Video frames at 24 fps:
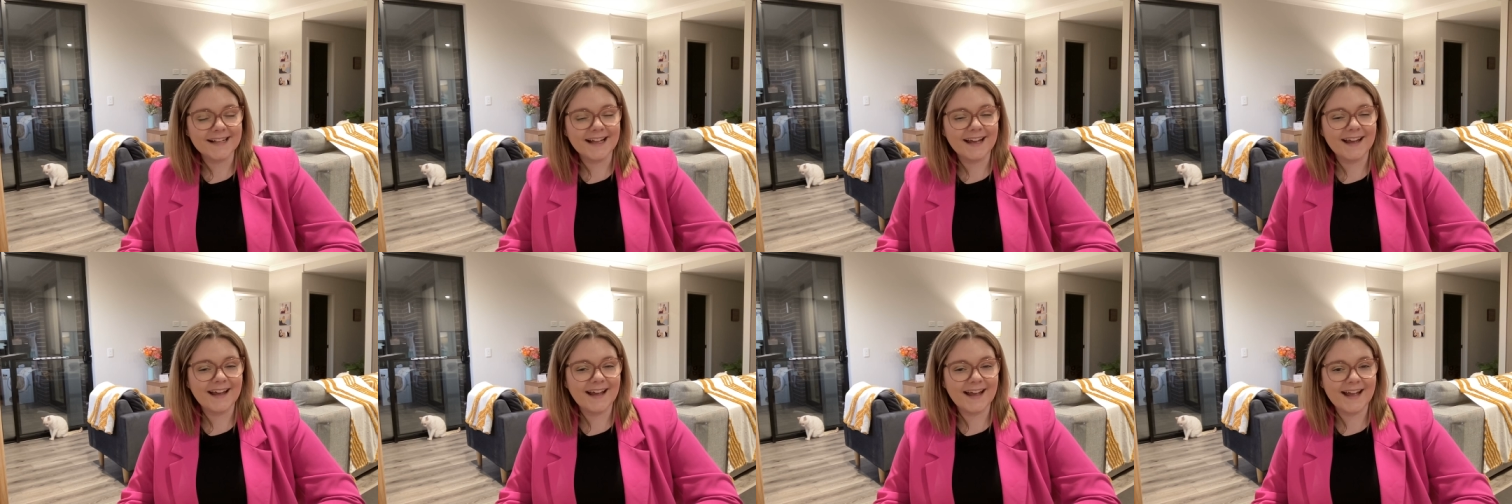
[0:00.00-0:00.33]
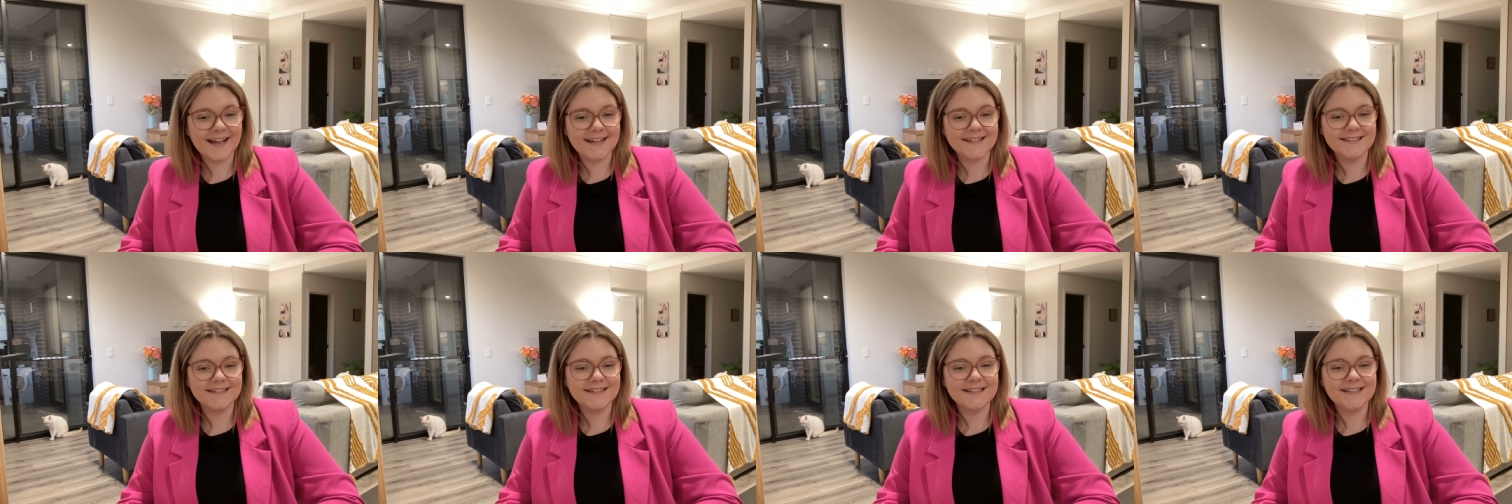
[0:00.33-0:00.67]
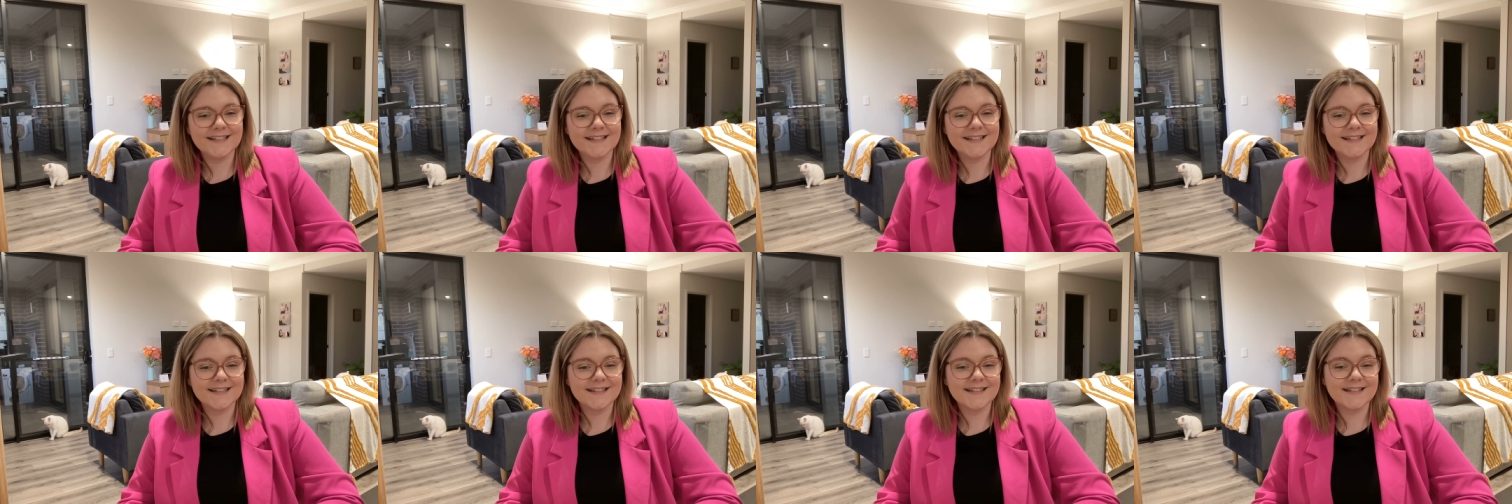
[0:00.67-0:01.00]
and
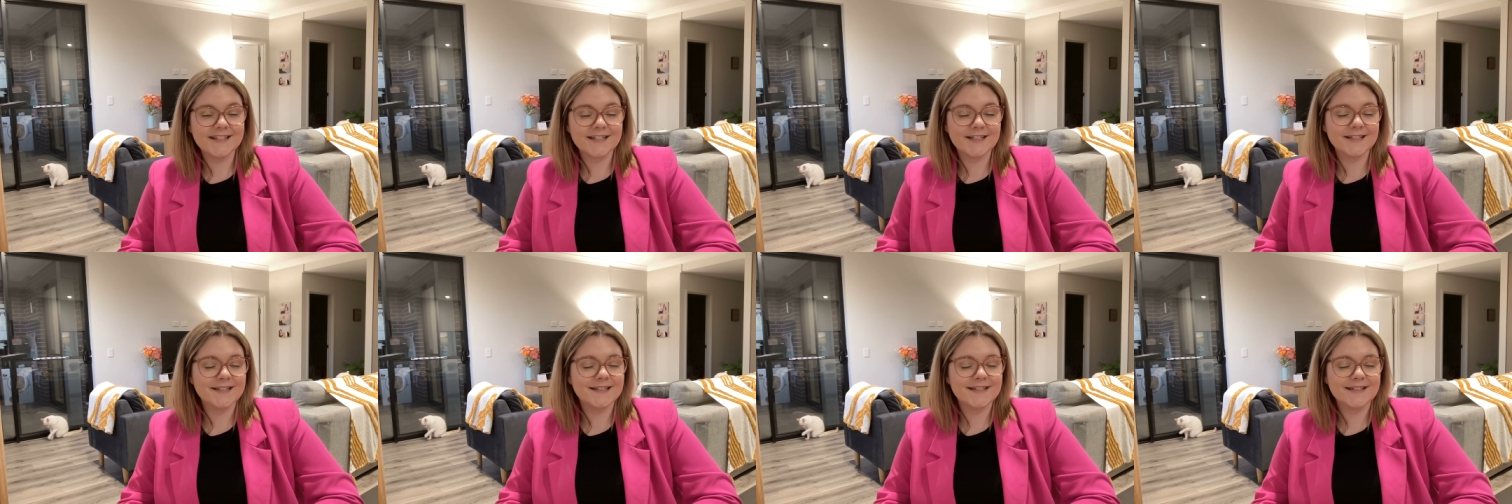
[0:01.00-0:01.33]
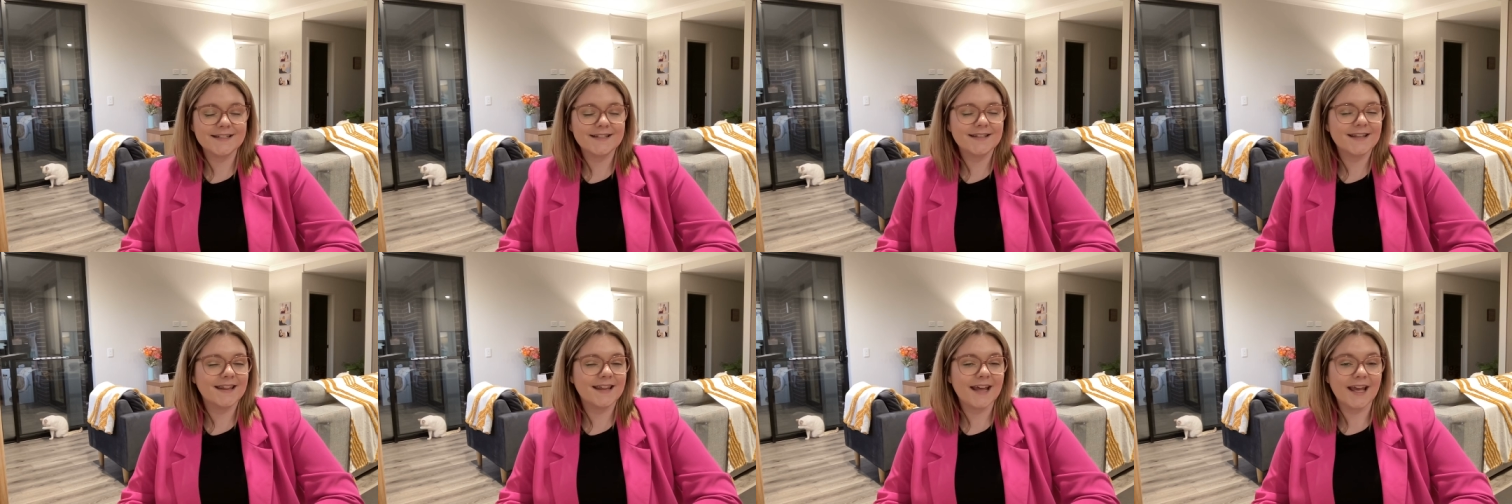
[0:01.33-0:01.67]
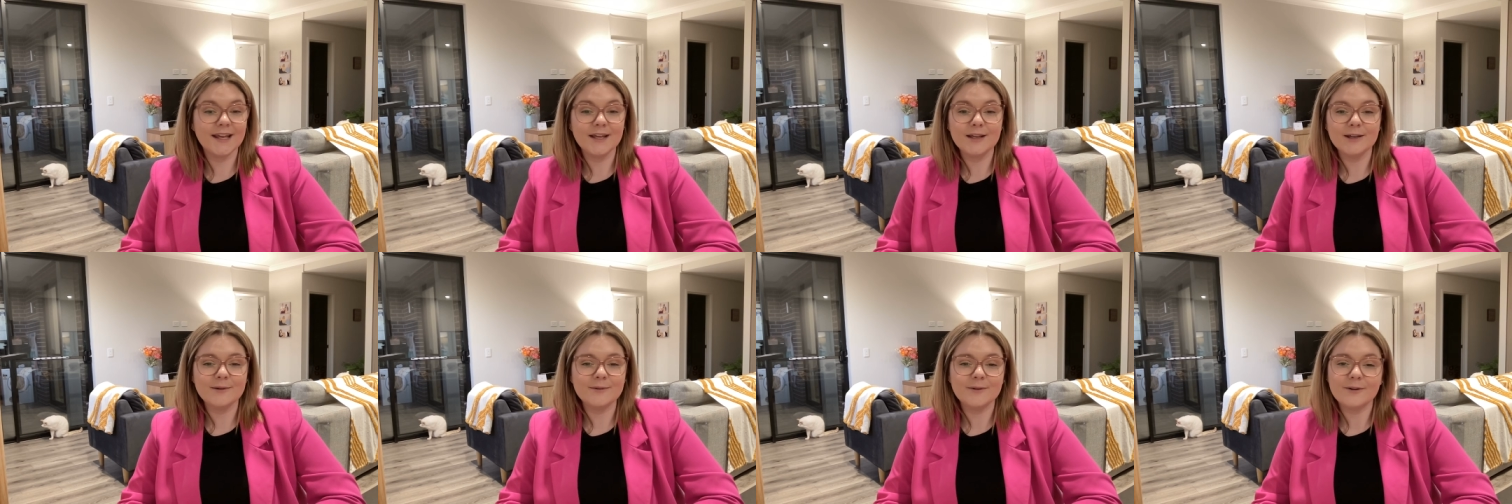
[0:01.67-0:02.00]
just
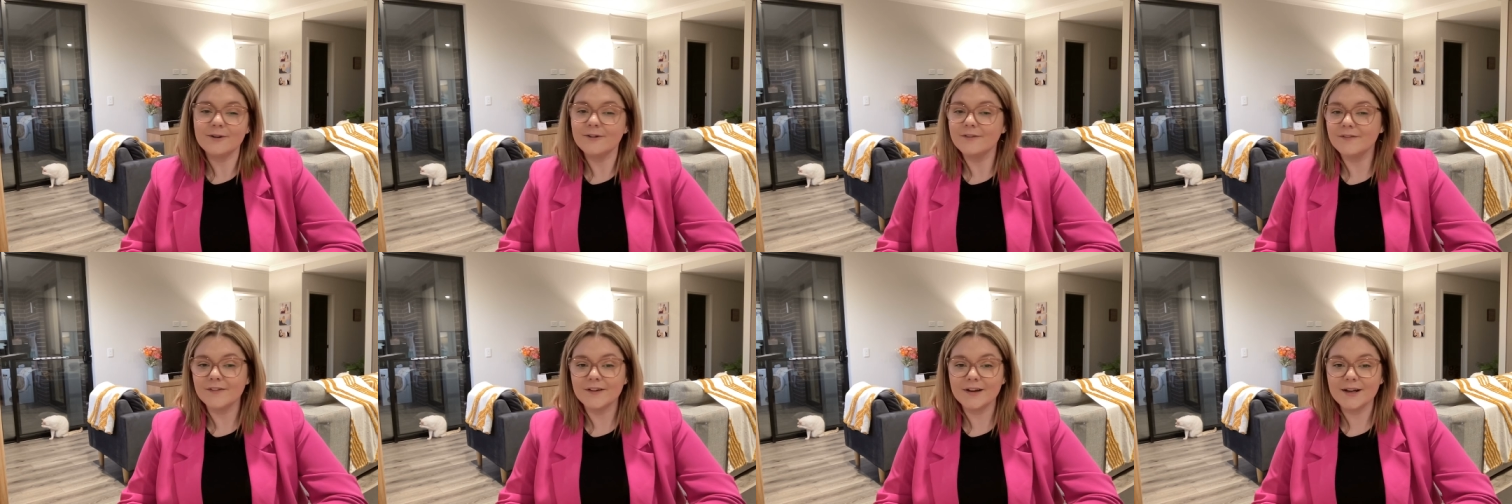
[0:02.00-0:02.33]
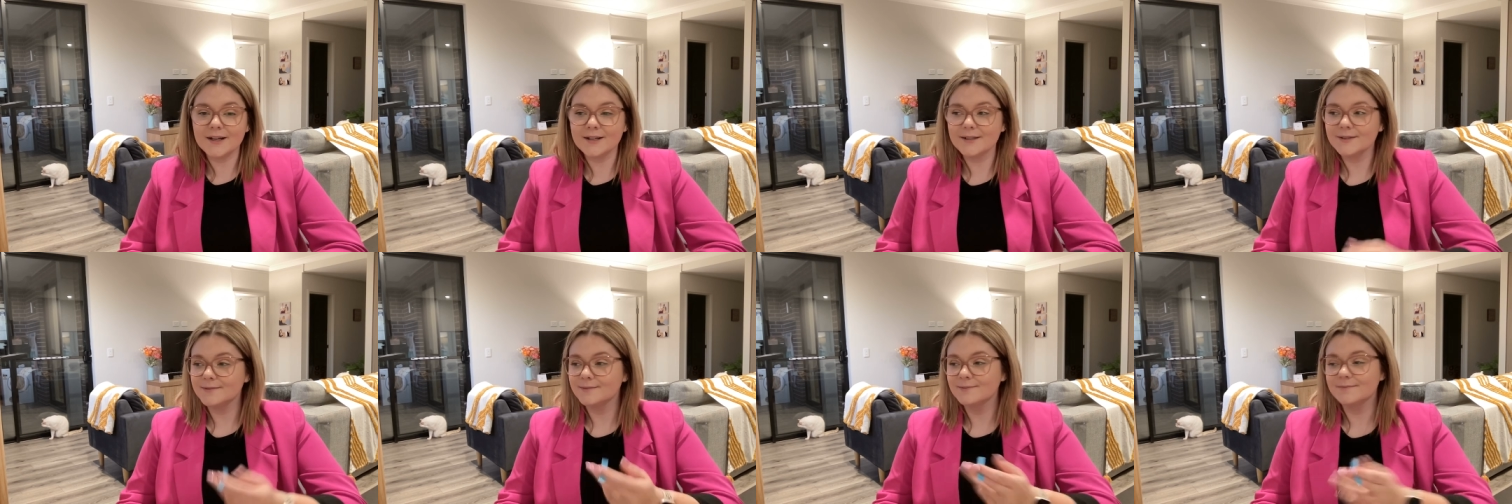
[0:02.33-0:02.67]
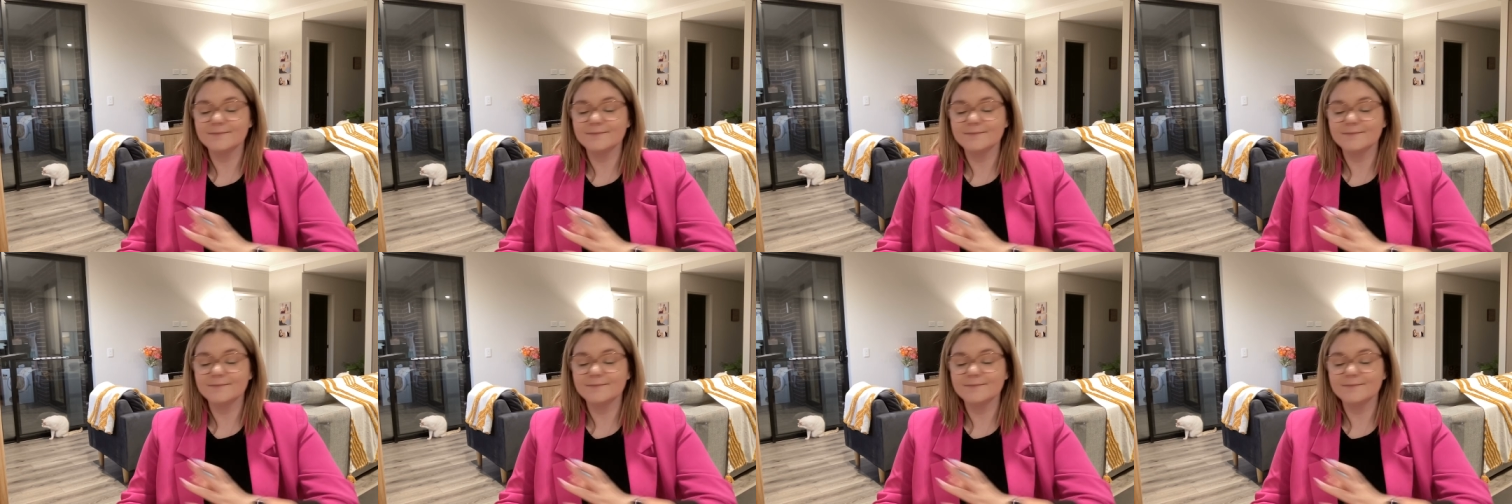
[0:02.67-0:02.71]
thank you all for